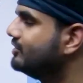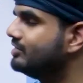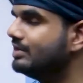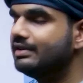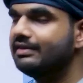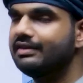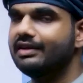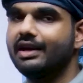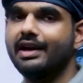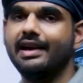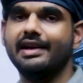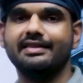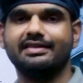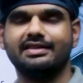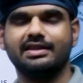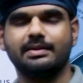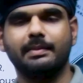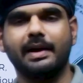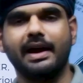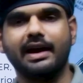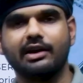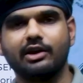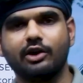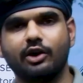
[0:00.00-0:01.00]
as ISC
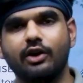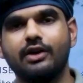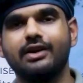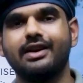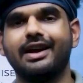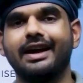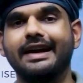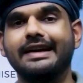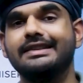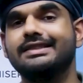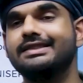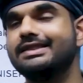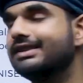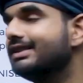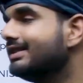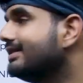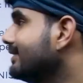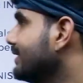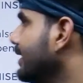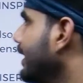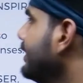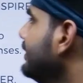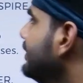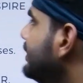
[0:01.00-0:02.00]
Bangalore, ISERS,
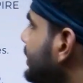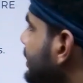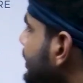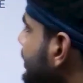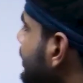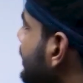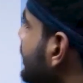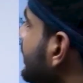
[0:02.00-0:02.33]
NICER,